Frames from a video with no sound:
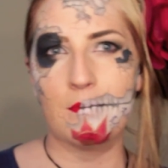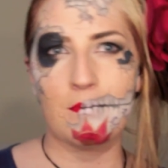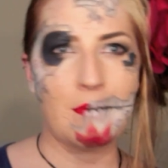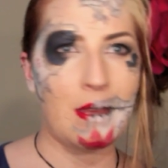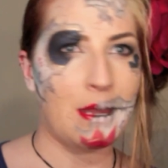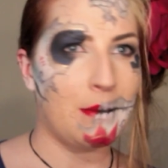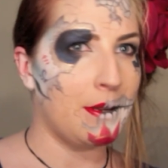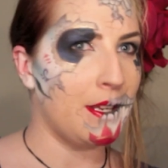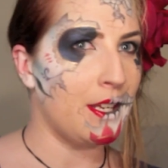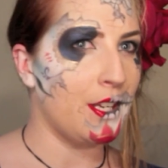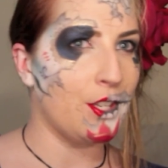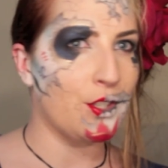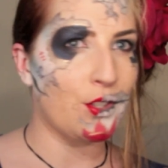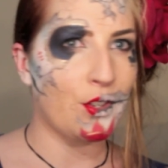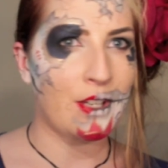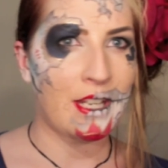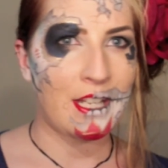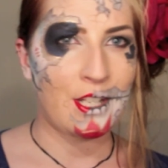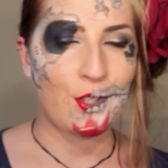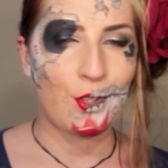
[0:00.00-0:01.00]
maybe you
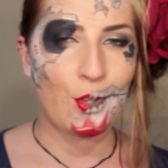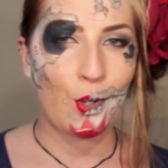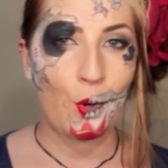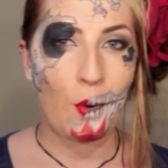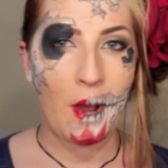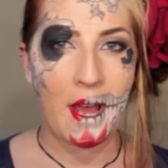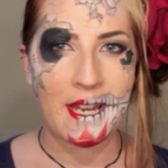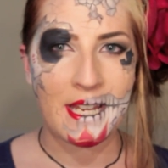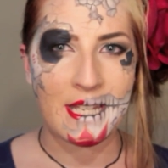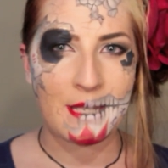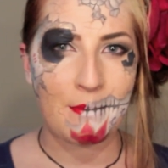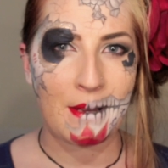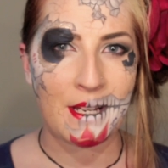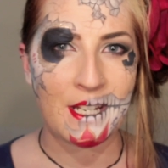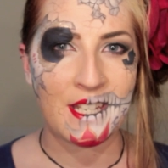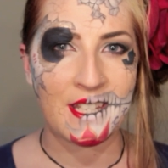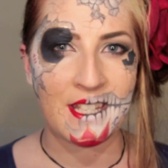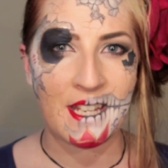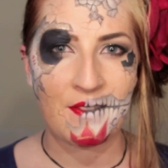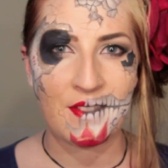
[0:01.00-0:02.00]
don't need to do quite as
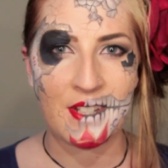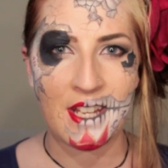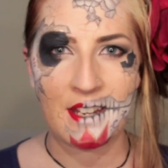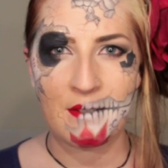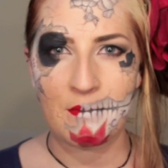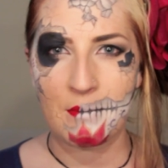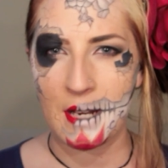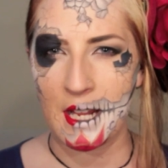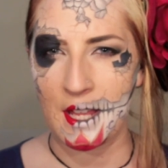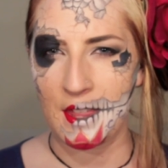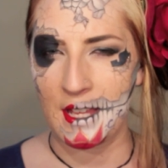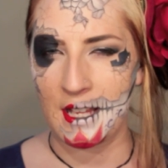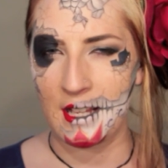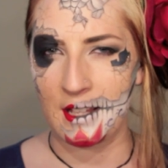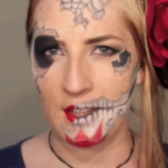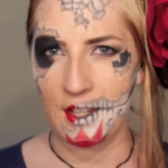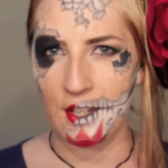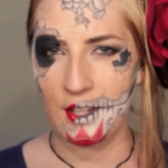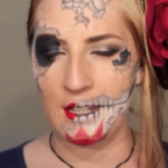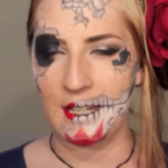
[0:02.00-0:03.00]
much as I've done, but I
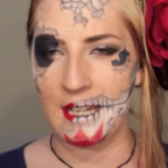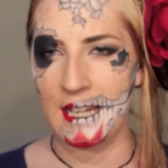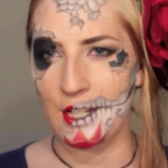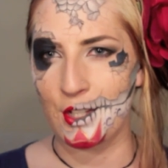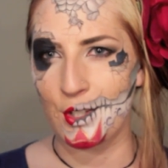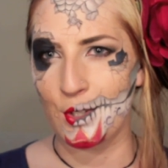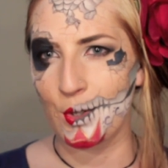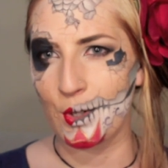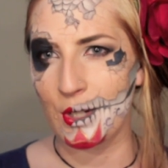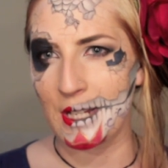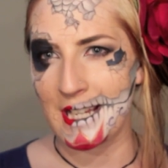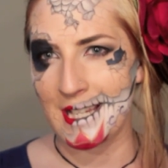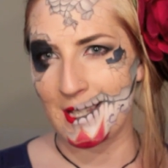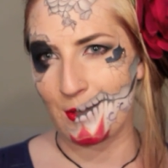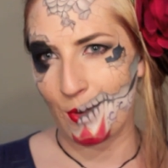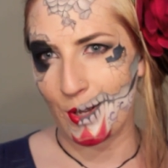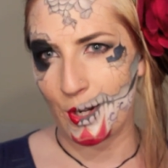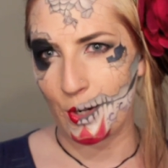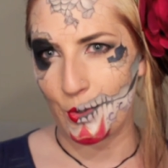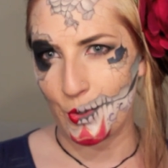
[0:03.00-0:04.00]
think that you'd need to do at
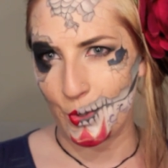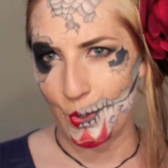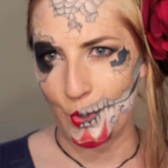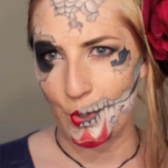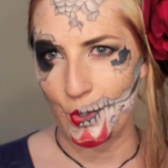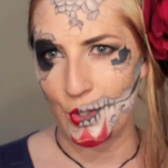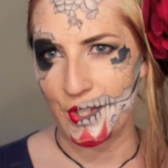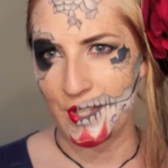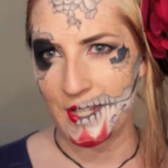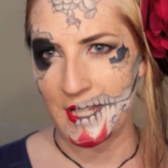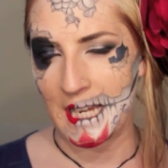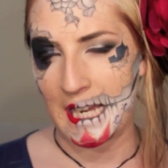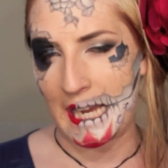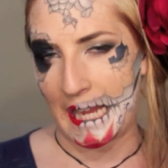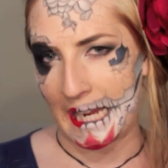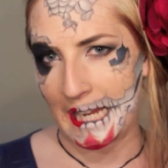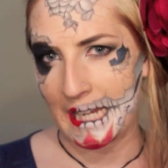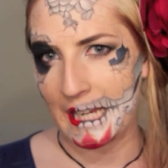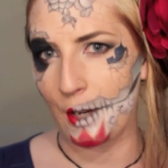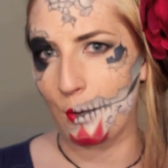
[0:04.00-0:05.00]
least one or two just to
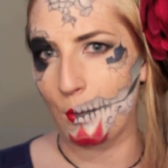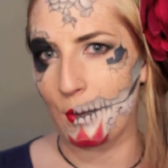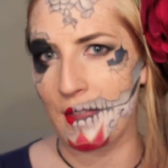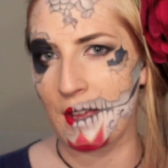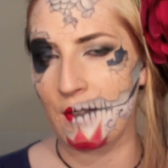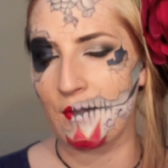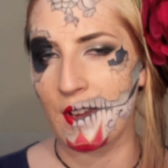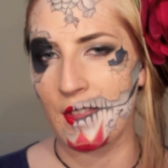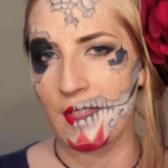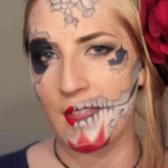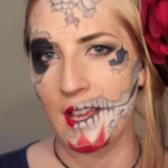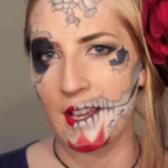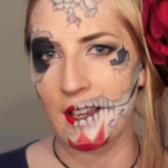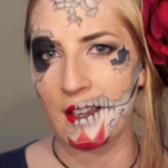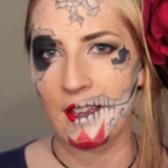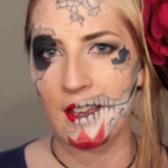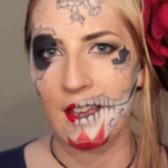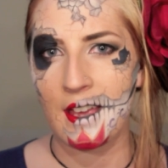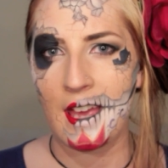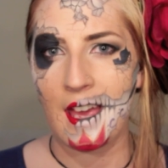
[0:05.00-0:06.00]
link it in with everything.
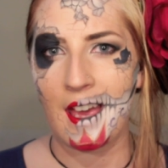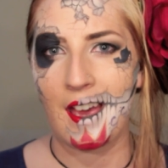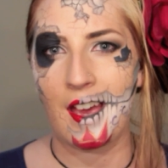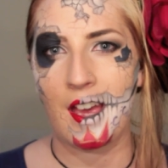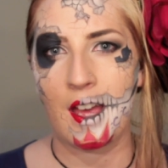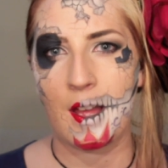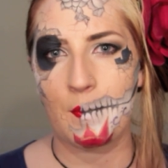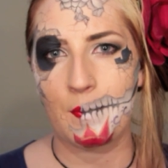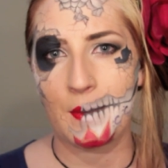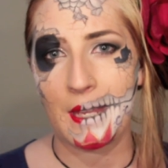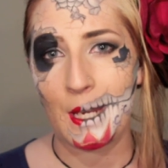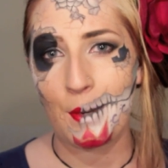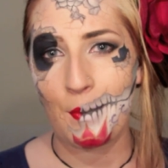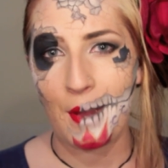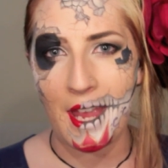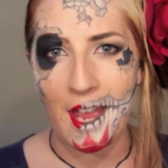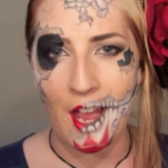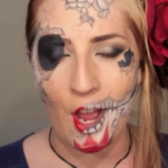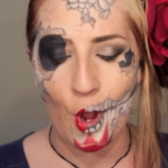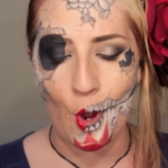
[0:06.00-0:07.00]

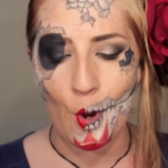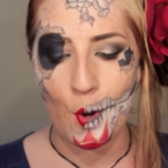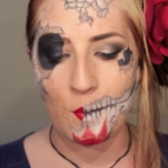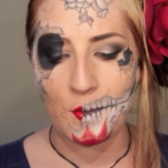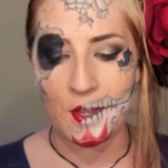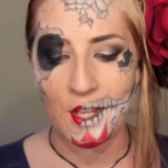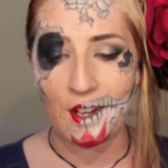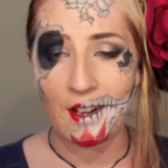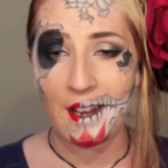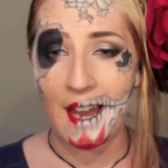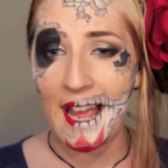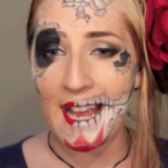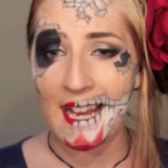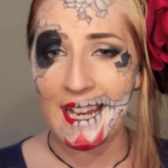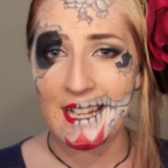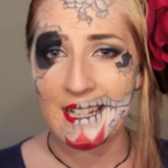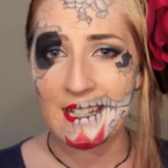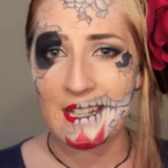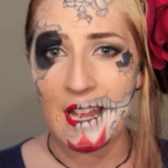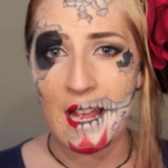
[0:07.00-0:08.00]
Anyway, I hope that you like
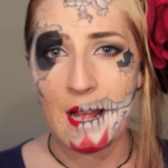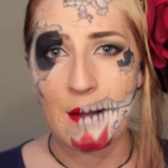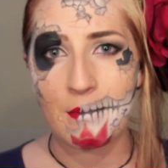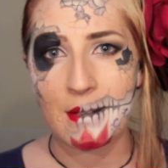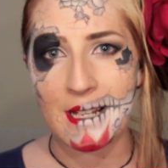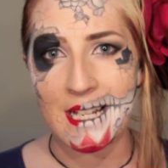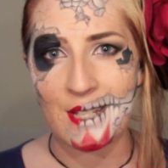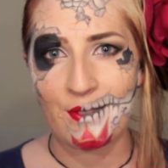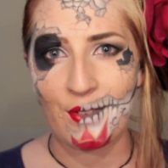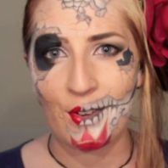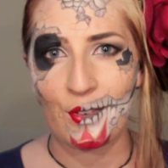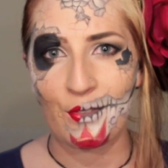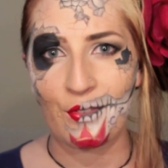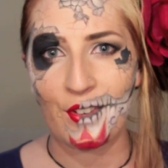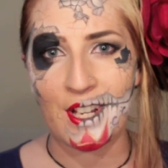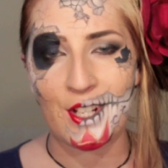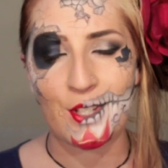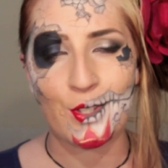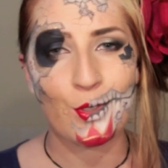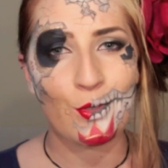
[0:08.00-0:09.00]
it. Please feel
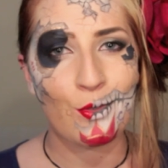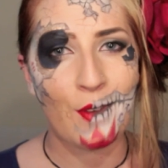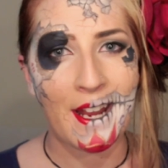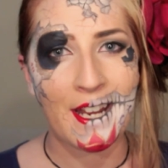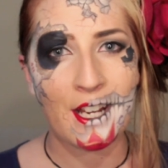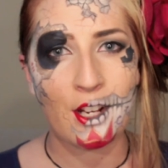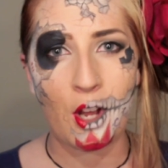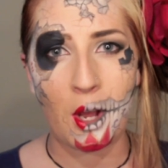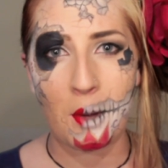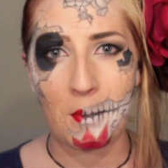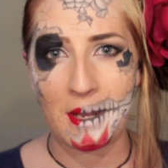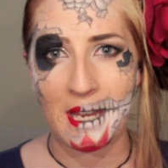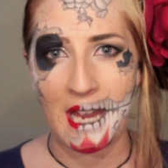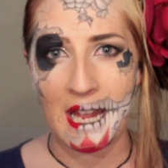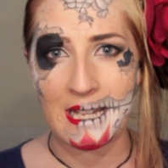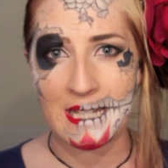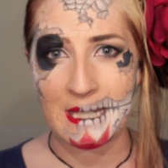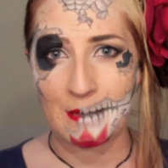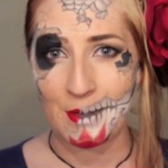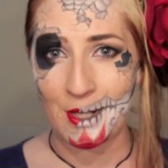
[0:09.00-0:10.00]
free to rate, comment
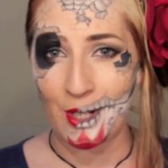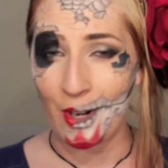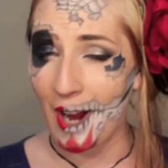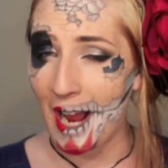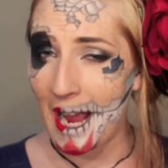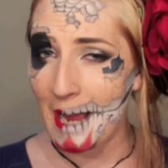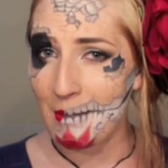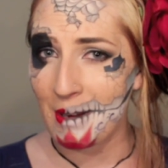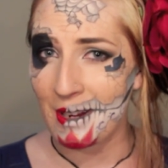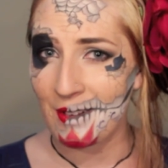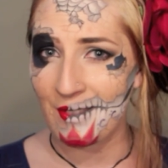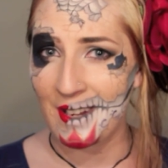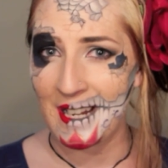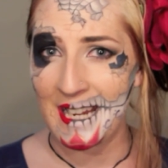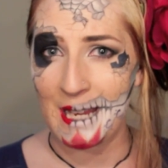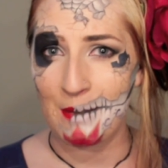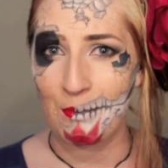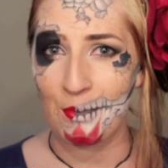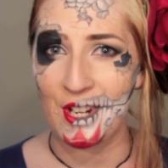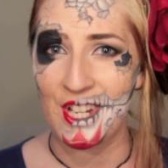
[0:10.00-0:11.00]
and subscribe. I
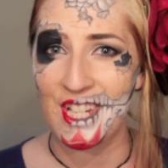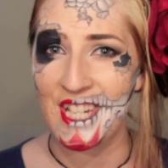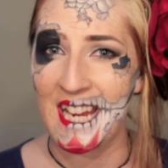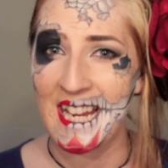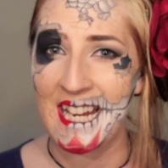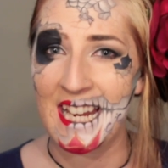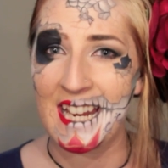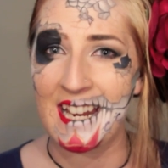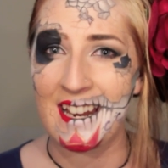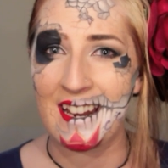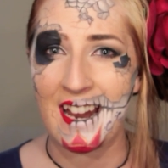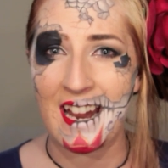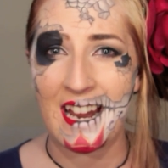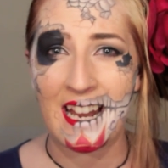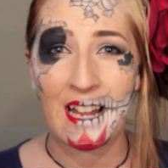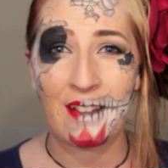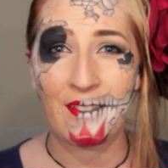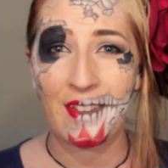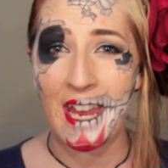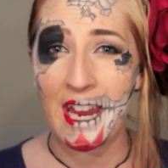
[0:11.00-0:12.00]
really appreciate it, and I
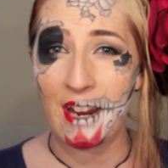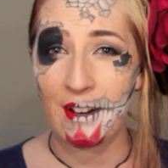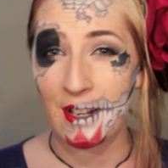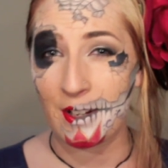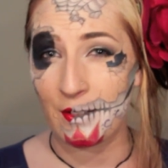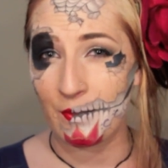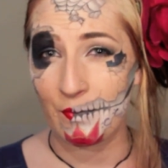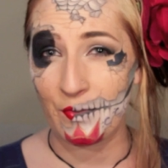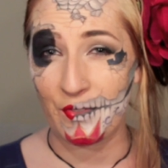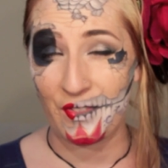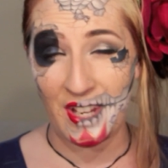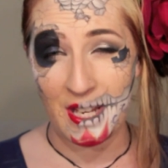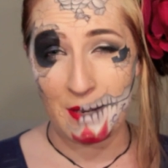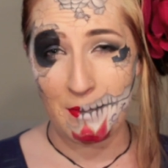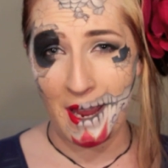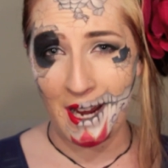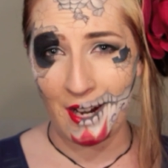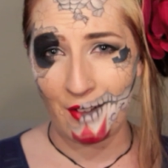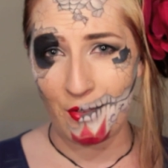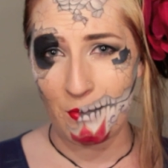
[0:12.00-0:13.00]
love hearing
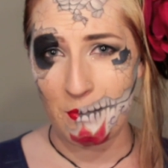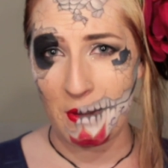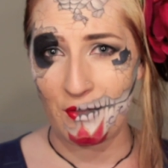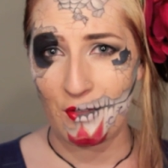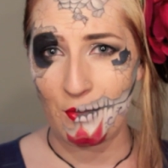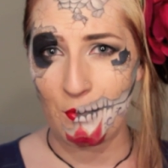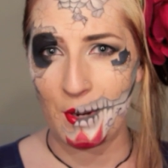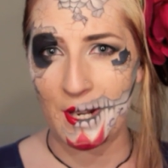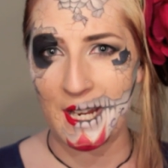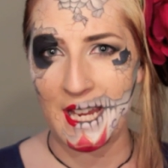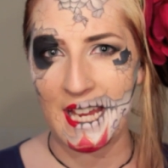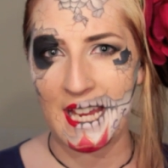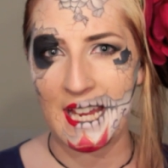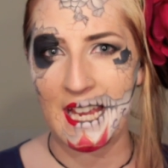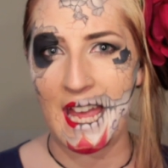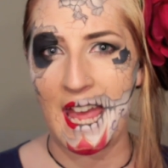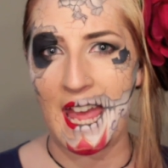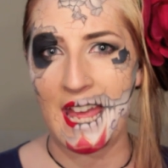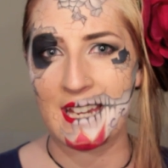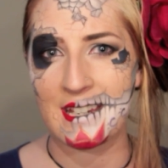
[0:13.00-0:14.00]
feedback from
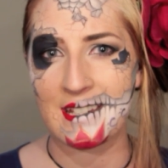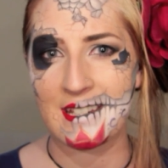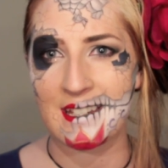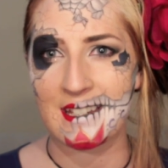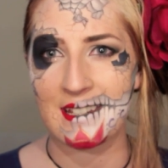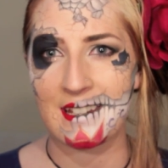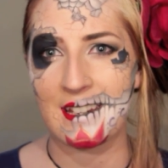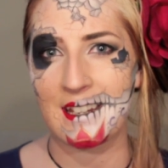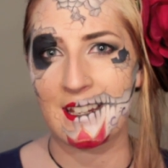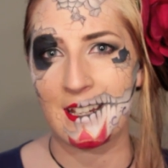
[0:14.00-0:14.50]
everybody and